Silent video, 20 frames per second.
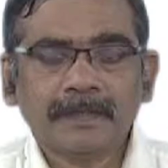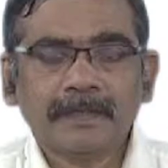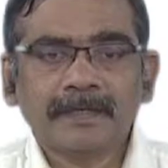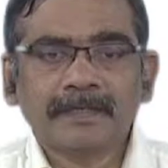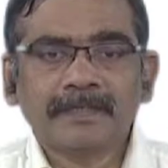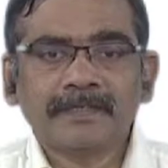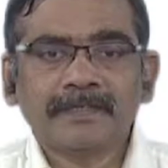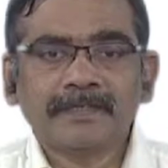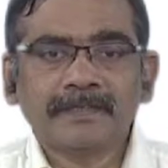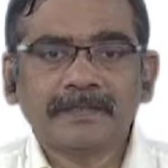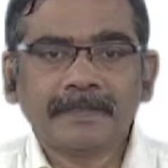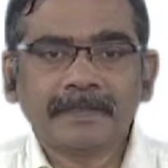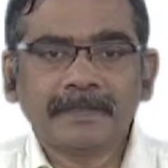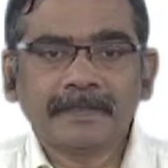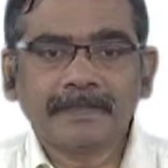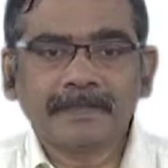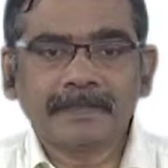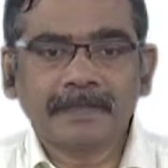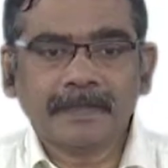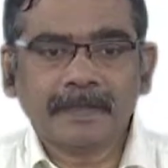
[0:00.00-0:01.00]
lecture
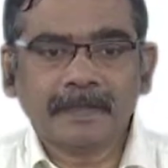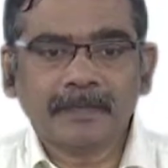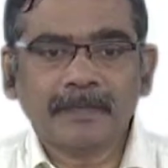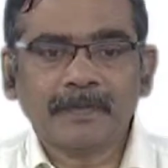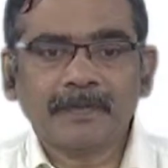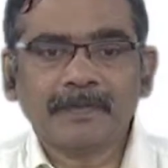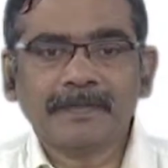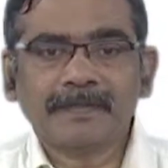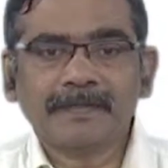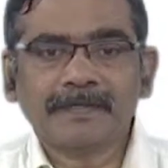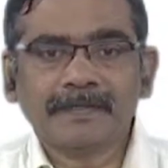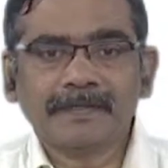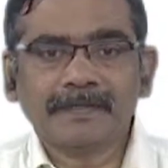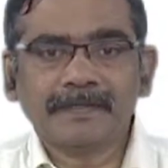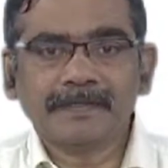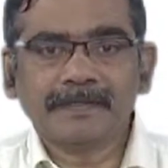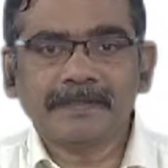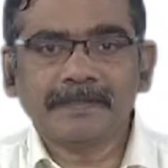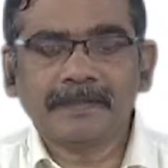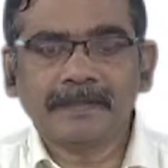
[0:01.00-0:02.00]
series in computer
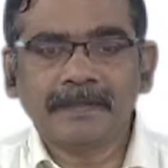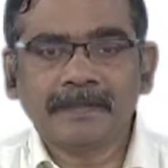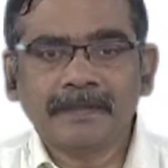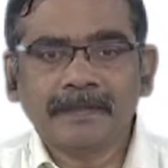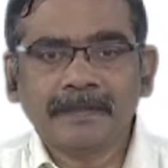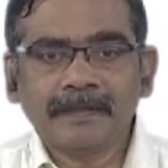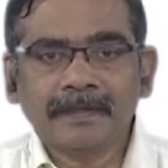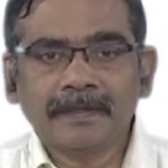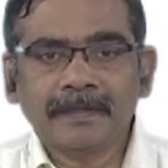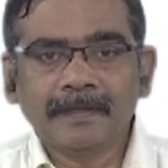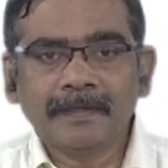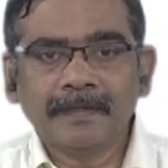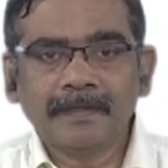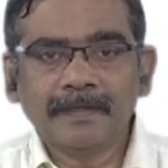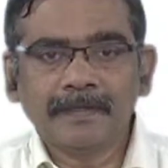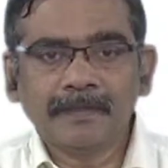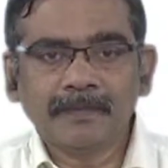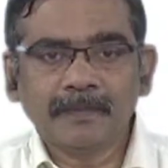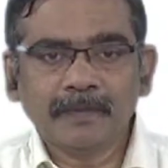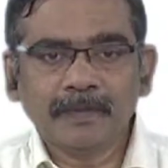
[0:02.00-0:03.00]
science. In
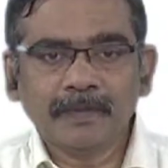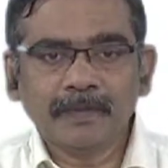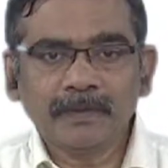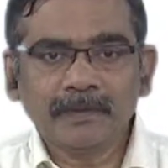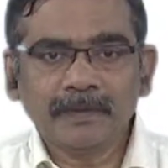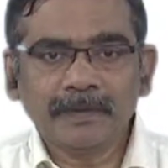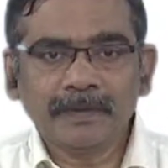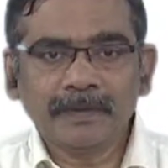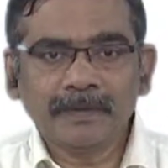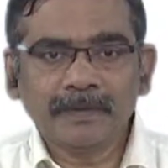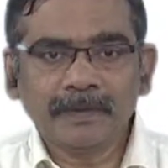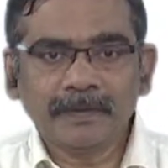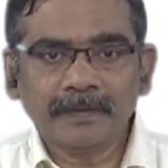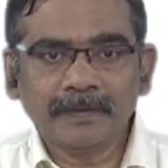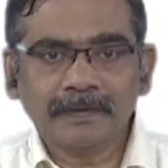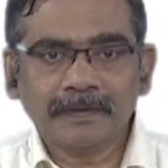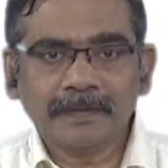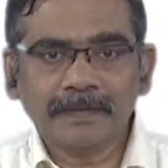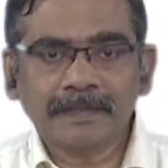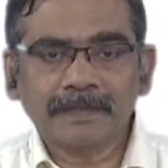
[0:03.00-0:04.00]
this module, we are going
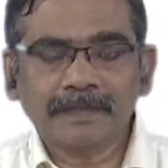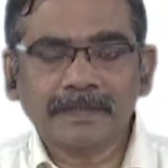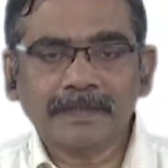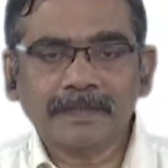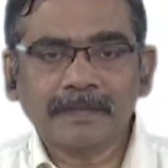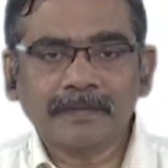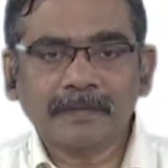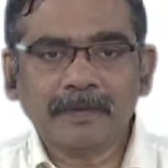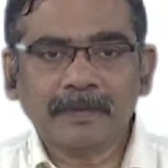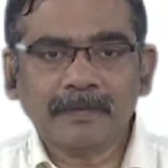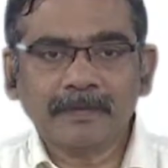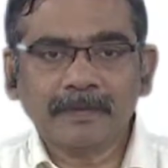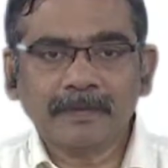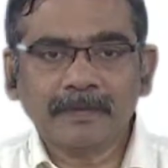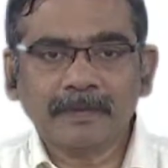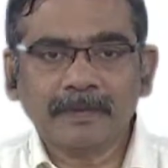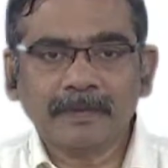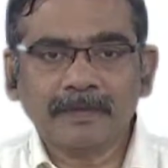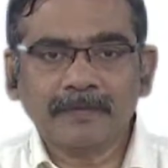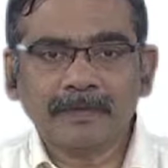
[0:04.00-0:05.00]
to discuss about
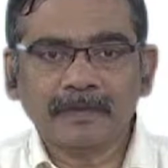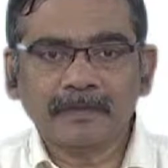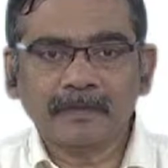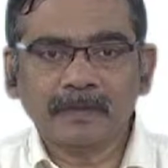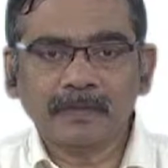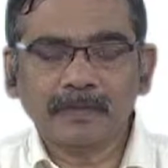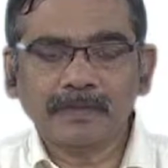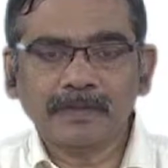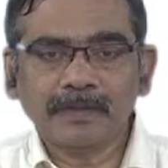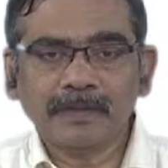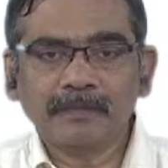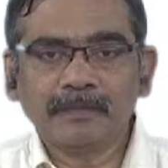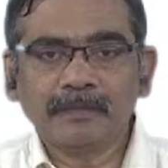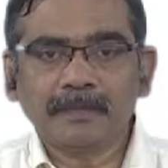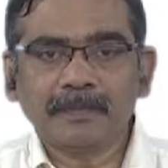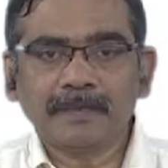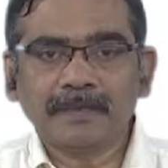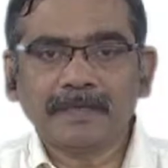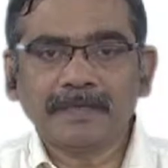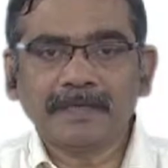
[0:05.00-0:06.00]
one of the most
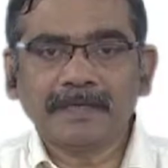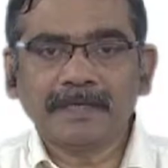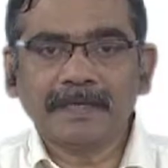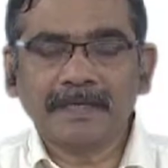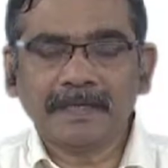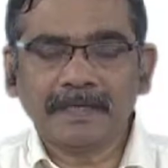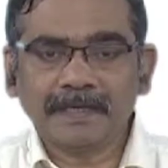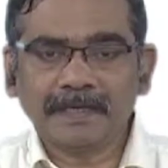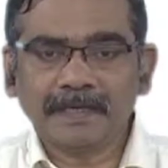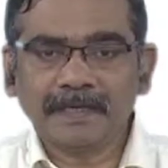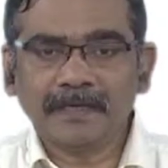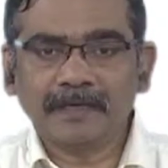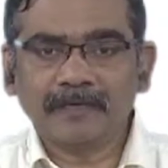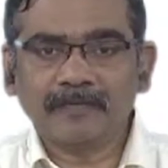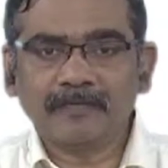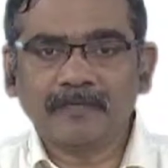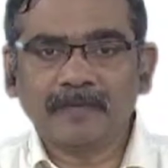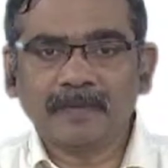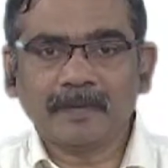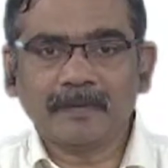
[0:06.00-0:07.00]
important category
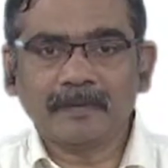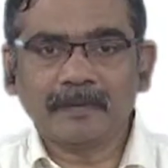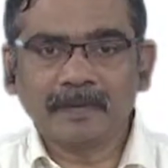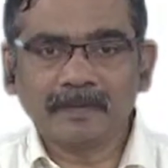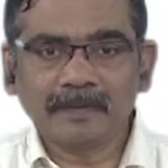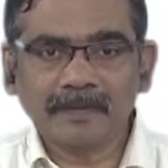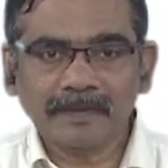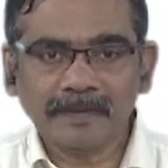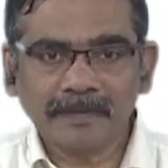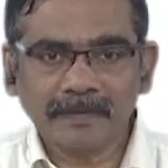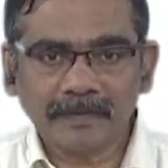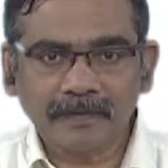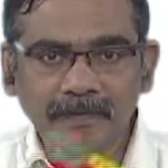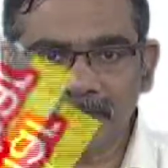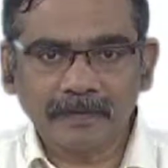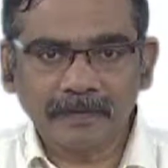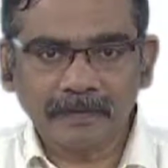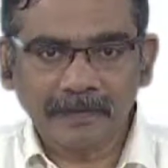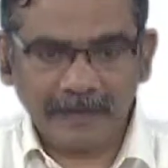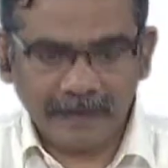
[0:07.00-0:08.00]
of problems
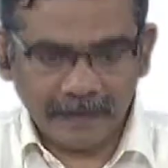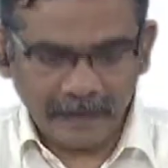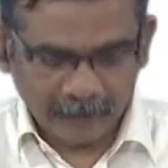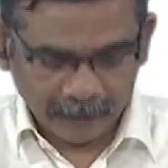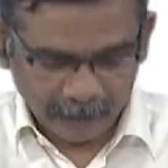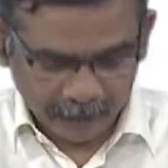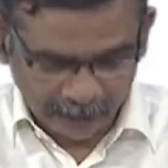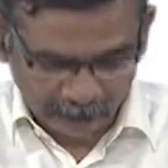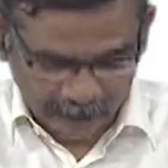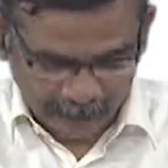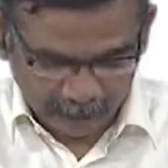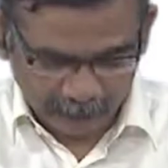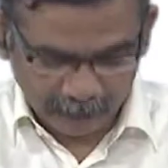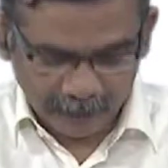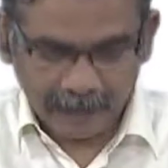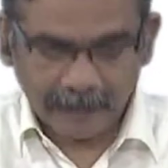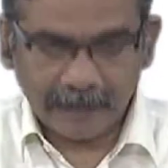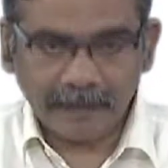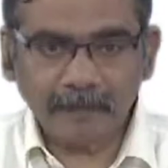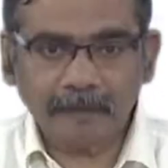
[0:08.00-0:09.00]
called
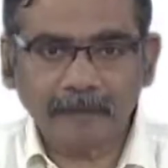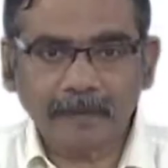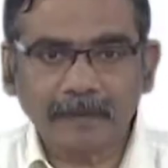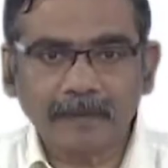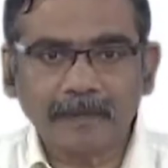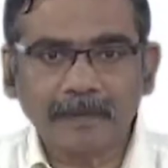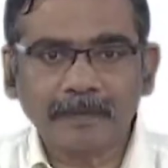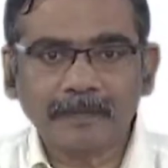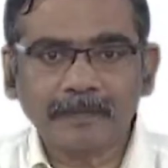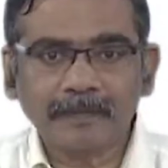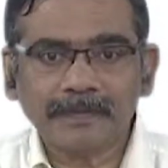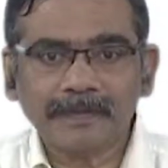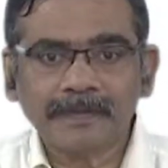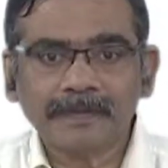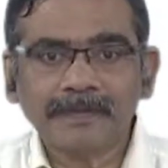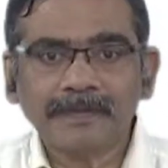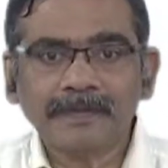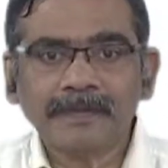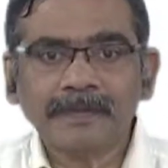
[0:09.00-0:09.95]
NP-complete problems.